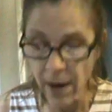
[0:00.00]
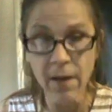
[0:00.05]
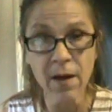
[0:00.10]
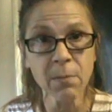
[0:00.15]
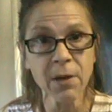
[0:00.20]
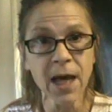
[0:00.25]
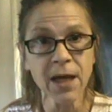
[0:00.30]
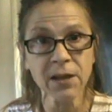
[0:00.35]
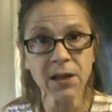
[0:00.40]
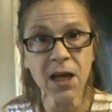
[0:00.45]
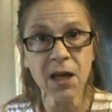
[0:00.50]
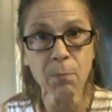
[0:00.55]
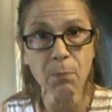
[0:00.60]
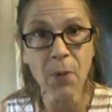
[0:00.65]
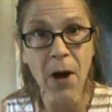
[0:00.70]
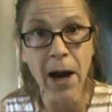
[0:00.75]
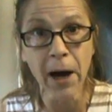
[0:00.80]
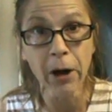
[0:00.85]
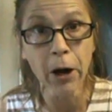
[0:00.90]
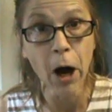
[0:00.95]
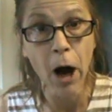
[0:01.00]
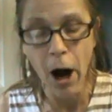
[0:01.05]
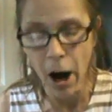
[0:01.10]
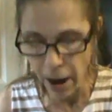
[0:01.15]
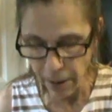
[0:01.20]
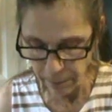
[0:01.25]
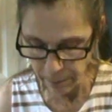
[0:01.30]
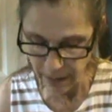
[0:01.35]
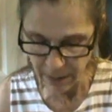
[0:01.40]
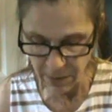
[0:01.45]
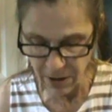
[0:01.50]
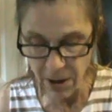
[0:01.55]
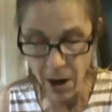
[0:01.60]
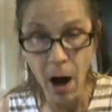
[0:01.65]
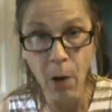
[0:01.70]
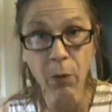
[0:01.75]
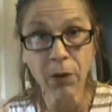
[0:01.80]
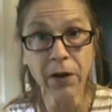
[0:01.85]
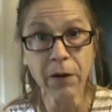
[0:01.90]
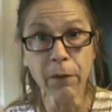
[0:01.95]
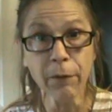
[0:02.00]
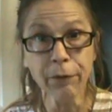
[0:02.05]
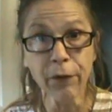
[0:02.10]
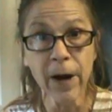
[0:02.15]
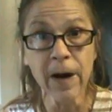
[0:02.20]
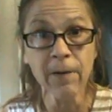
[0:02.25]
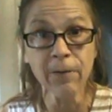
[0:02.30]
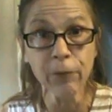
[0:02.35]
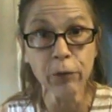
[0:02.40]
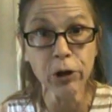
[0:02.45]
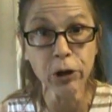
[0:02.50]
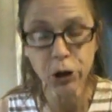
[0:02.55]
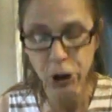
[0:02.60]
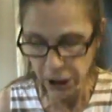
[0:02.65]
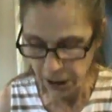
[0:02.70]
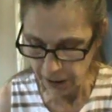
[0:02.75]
one of them gets hit by a car. Maybe not when they were fighting for a